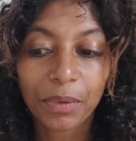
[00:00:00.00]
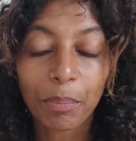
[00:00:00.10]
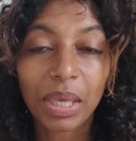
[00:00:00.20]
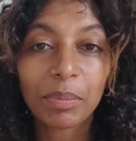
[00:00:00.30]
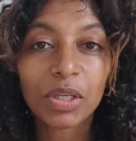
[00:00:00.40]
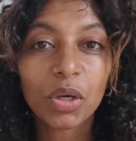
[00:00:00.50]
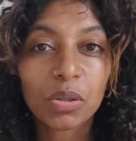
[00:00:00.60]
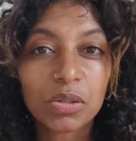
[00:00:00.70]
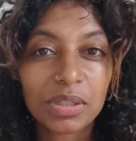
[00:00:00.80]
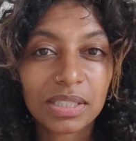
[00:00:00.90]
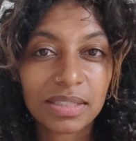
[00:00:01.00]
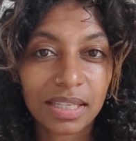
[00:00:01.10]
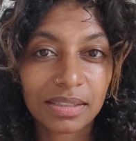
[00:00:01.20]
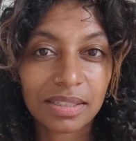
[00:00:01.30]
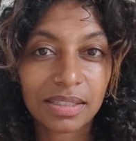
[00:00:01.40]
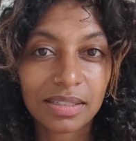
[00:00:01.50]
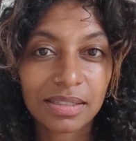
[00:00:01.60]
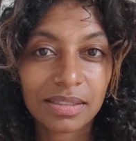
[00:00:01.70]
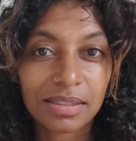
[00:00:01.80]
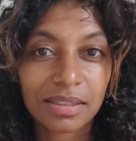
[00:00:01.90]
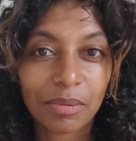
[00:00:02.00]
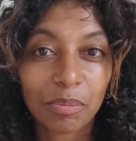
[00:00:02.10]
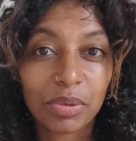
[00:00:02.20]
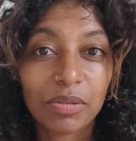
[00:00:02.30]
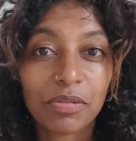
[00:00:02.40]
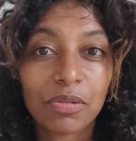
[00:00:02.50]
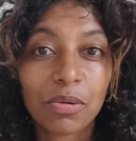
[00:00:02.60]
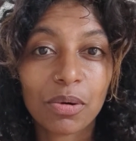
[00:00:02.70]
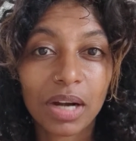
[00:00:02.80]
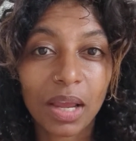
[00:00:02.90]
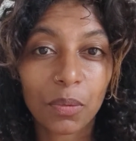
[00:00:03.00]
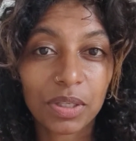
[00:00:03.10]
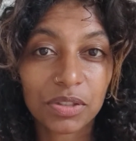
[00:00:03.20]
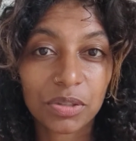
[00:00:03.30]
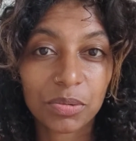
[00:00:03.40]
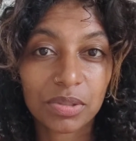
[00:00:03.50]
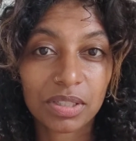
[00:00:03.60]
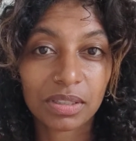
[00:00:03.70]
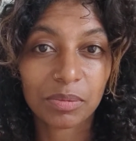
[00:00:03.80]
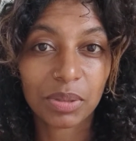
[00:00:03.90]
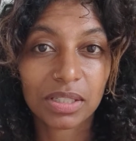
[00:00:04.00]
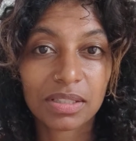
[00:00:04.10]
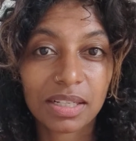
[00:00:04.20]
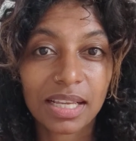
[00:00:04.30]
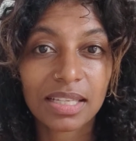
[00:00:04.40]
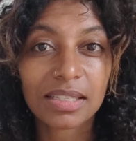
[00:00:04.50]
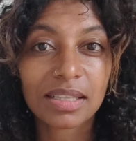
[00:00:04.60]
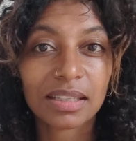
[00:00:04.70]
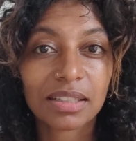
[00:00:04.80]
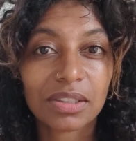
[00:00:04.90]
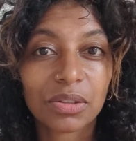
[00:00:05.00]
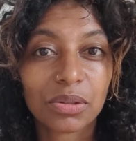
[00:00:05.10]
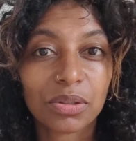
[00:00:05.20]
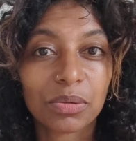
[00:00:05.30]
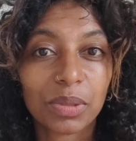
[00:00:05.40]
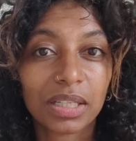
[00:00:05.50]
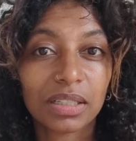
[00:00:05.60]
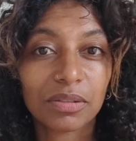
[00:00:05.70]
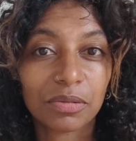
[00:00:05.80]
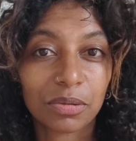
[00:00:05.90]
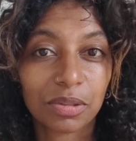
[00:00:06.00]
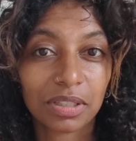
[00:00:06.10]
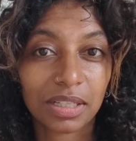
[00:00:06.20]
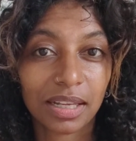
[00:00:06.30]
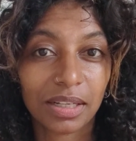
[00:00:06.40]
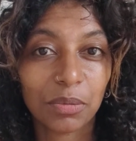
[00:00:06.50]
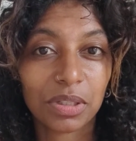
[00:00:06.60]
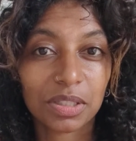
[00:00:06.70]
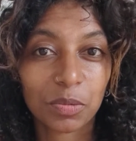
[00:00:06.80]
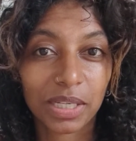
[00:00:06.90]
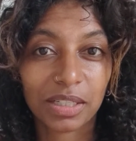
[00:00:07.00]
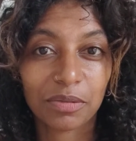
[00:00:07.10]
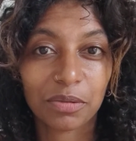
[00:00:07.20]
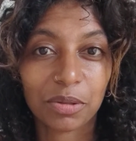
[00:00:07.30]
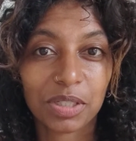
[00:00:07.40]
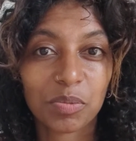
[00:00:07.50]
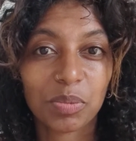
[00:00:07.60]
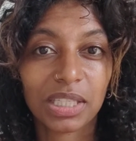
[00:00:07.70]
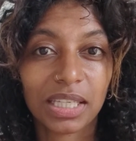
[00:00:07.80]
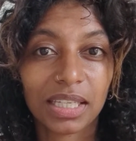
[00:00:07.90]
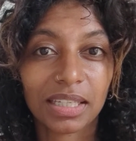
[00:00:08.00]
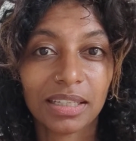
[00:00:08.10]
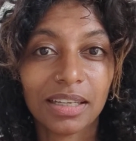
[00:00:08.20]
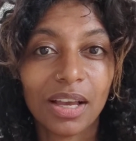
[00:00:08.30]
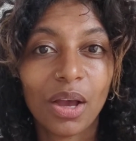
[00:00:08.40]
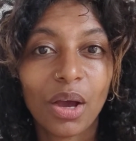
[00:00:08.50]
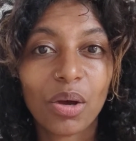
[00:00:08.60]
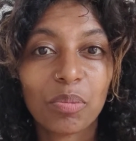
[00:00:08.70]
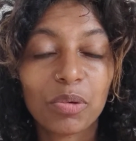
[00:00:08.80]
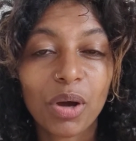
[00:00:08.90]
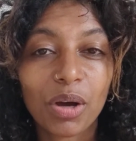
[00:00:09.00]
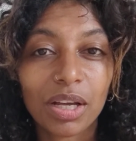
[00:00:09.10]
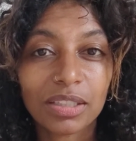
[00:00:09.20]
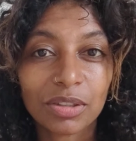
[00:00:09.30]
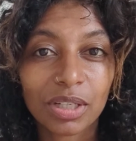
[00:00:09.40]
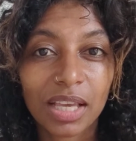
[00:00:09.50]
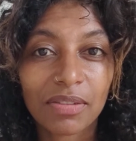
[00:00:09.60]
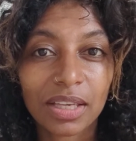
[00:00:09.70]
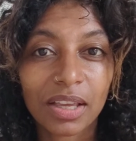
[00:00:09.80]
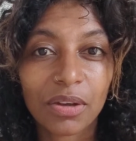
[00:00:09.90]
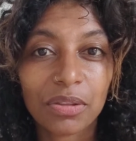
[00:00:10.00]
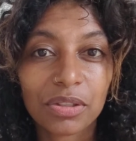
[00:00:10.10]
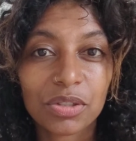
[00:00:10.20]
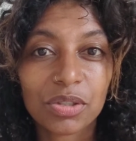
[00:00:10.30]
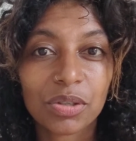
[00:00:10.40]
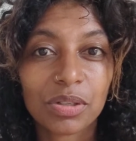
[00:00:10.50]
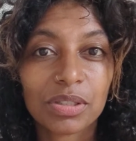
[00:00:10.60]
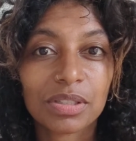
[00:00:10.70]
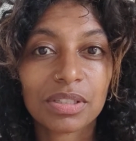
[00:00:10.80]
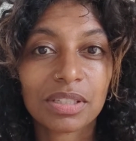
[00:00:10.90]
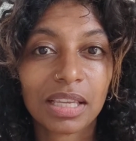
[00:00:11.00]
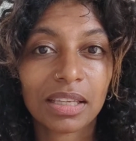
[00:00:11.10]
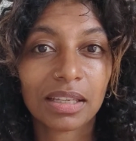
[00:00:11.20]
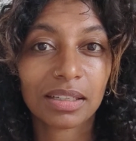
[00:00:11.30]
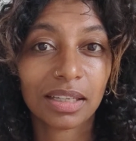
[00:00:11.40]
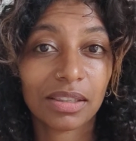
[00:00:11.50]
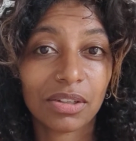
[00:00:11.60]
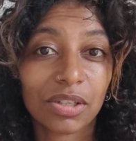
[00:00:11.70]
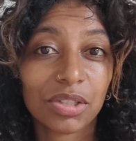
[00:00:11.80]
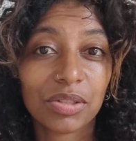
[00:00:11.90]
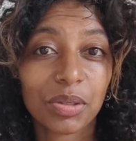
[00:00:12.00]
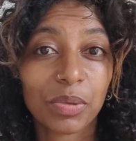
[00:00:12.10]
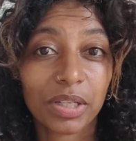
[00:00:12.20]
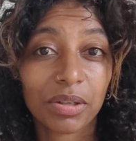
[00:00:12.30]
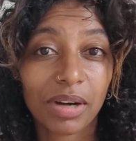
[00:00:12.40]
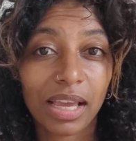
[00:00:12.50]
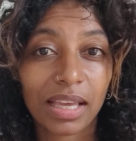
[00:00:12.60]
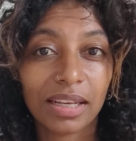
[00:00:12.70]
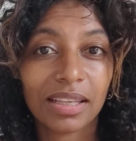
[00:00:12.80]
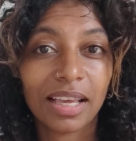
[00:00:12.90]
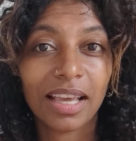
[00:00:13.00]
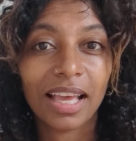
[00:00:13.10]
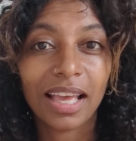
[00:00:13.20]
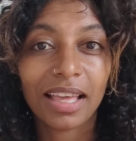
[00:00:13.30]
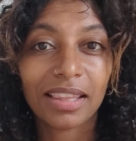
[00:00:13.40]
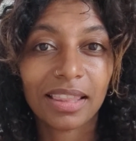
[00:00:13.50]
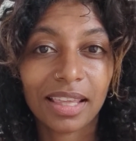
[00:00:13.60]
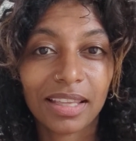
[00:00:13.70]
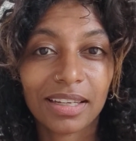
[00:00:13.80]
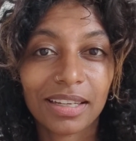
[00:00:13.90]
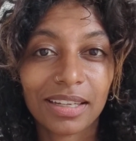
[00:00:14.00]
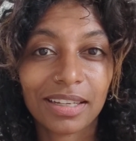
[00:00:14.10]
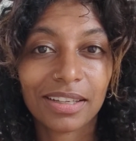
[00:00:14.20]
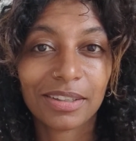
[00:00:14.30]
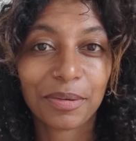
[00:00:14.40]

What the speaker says: maybe go to the dentist before I went to New Zealand, because the last thing that you're waiting for, that anyone is waiting for, is being abroad, not having health insurance in the country where you're at. And then